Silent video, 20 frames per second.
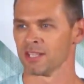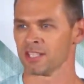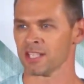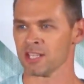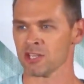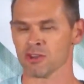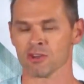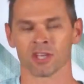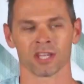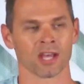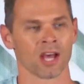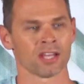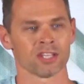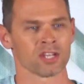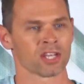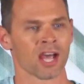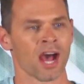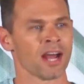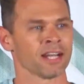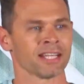See, you can't,
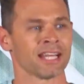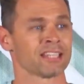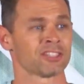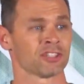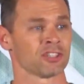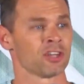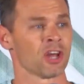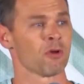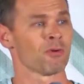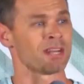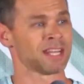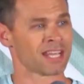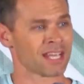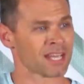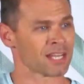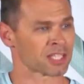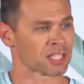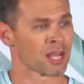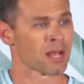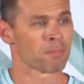you can't get to know an
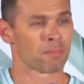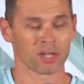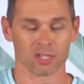it,